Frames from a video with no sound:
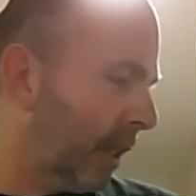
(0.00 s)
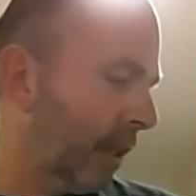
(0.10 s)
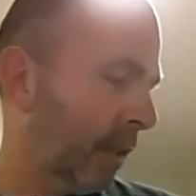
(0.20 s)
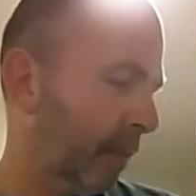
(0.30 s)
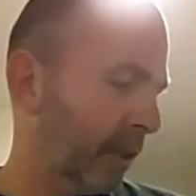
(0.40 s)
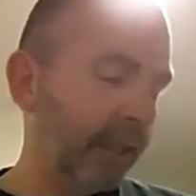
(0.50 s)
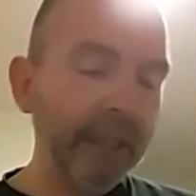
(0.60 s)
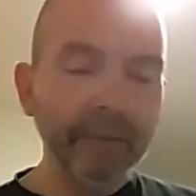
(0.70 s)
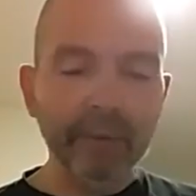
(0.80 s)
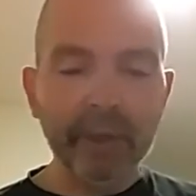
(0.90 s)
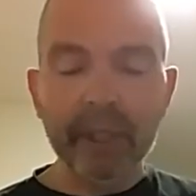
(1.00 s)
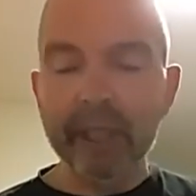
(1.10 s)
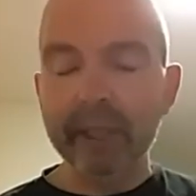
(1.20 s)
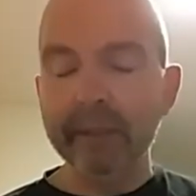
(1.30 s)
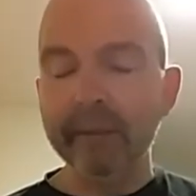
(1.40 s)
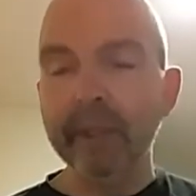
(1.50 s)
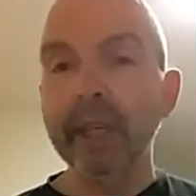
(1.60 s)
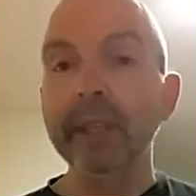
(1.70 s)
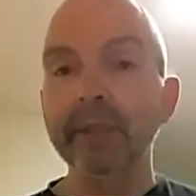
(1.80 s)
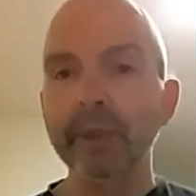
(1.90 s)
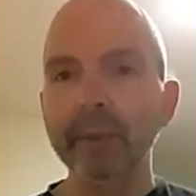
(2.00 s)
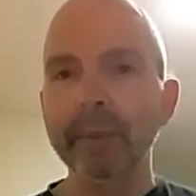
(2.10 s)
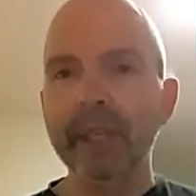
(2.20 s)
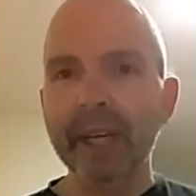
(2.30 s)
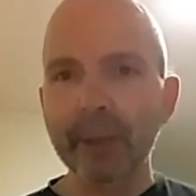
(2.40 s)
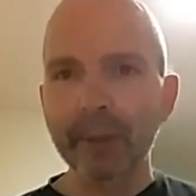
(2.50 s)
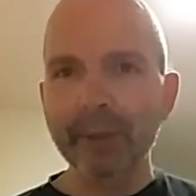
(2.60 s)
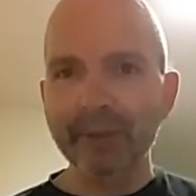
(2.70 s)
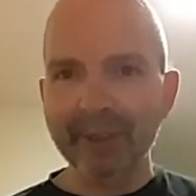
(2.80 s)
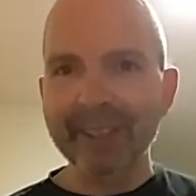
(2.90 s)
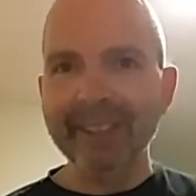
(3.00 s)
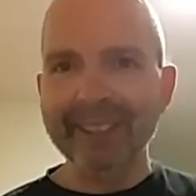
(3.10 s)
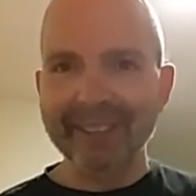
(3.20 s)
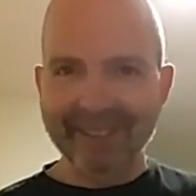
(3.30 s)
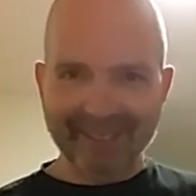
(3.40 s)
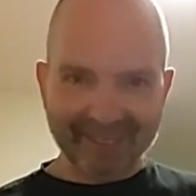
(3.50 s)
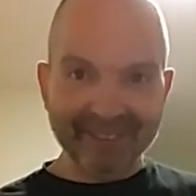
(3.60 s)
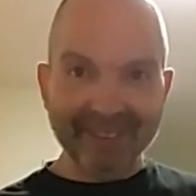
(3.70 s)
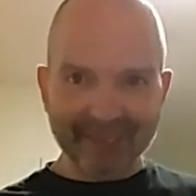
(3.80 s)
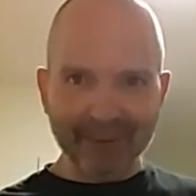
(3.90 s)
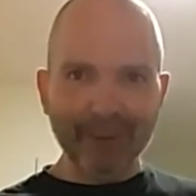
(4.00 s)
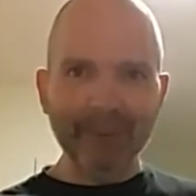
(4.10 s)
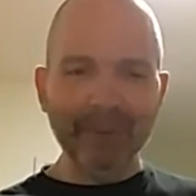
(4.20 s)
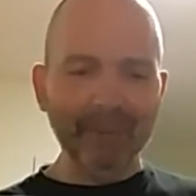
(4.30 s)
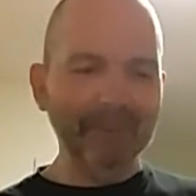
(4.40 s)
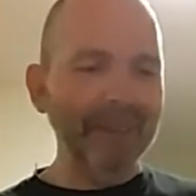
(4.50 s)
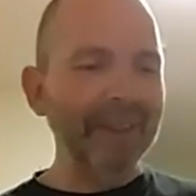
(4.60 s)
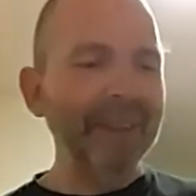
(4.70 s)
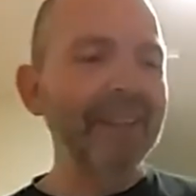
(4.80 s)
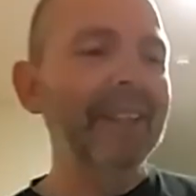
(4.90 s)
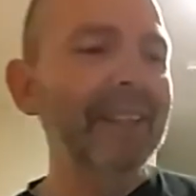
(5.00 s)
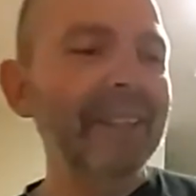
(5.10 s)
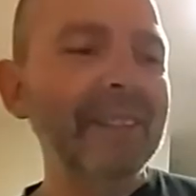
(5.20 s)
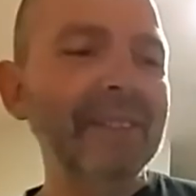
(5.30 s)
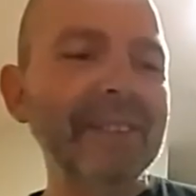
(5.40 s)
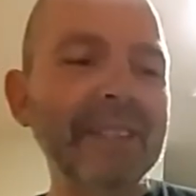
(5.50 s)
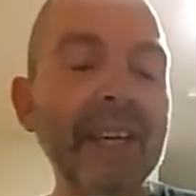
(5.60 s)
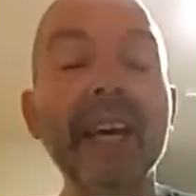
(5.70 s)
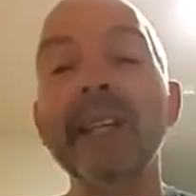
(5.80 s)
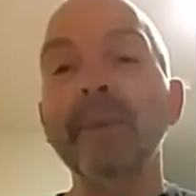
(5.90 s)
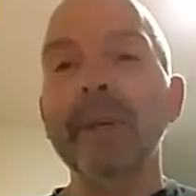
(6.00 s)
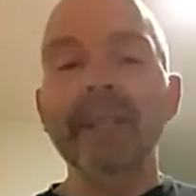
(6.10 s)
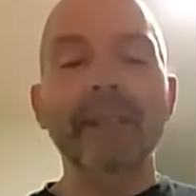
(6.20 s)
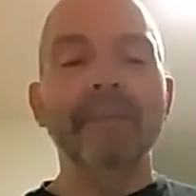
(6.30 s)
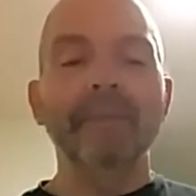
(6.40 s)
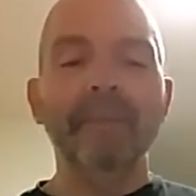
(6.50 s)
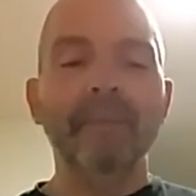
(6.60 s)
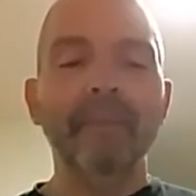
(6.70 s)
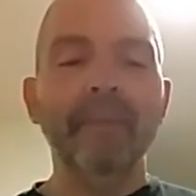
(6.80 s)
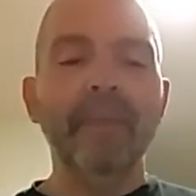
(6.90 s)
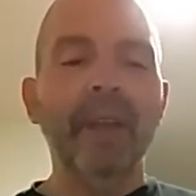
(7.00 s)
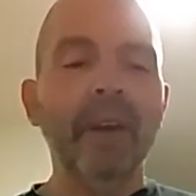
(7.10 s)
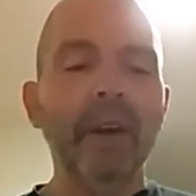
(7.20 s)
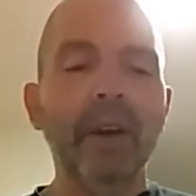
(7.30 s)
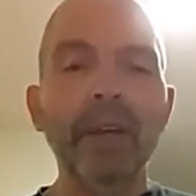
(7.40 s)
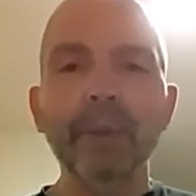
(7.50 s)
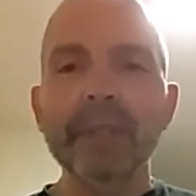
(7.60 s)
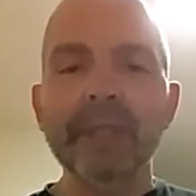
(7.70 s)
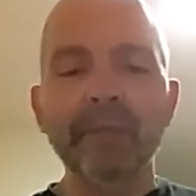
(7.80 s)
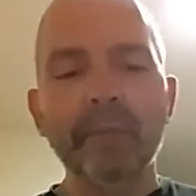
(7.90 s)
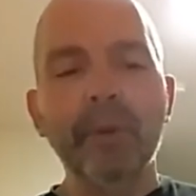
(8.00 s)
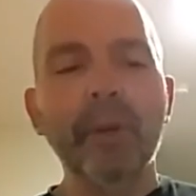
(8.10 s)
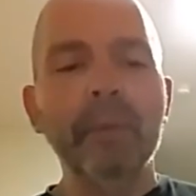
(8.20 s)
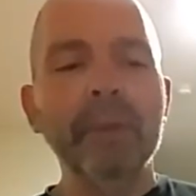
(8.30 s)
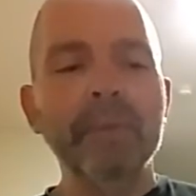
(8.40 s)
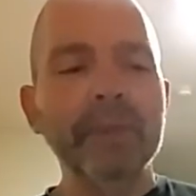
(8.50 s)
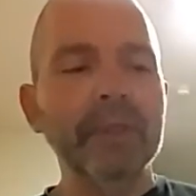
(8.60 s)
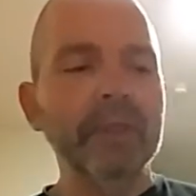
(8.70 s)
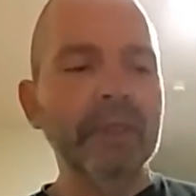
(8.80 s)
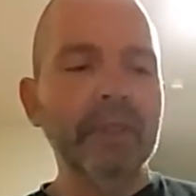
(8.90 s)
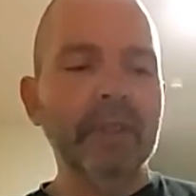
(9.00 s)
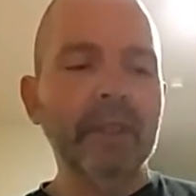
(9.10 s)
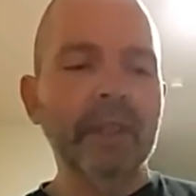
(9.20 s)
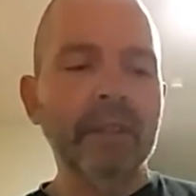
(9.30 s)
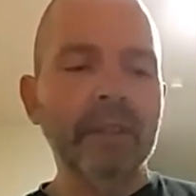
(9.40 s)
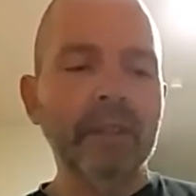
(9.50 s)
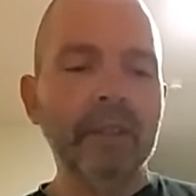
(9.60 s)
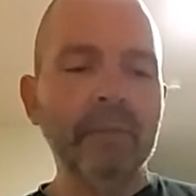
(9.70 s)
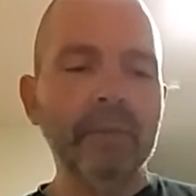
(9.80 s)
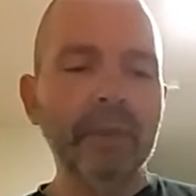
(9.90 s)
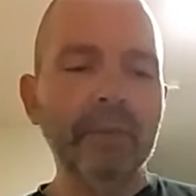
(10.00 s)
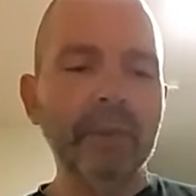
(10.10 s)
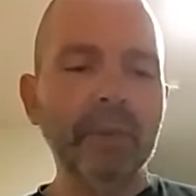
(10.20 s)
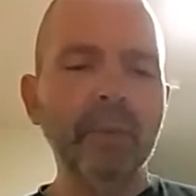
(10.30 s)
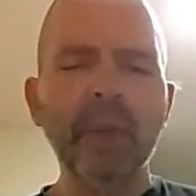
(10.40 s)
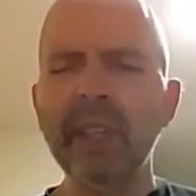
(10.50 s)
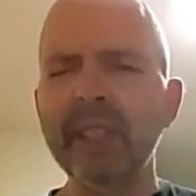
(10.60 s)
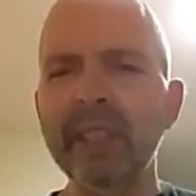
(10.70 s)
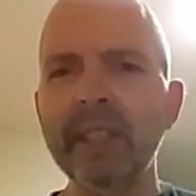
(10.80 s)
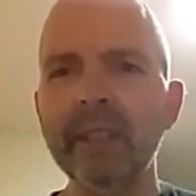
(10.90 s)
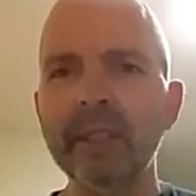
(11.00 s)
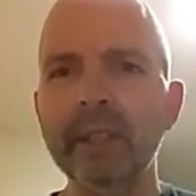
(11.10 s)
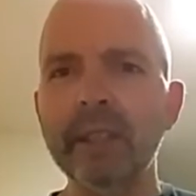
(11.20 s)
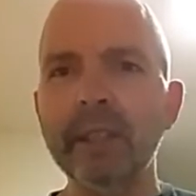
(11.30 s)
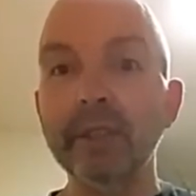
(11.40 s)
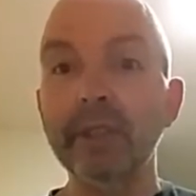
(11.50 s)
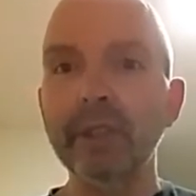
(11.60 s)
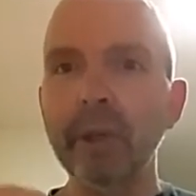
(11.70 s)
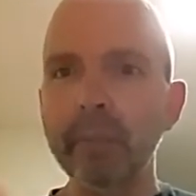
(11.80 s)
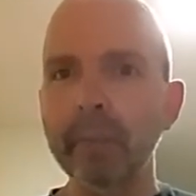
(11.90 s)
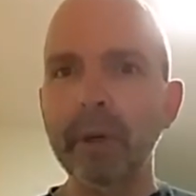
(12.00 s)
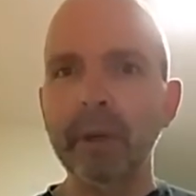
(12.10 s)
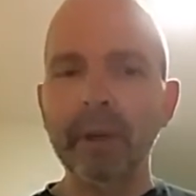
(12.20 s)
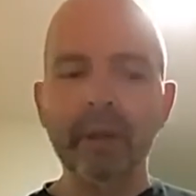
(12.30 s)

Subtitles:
a 10-foot length, and it took me an hour to find it. That's true. But anyway, I was having problems, and I thought, what I need is a tumbler.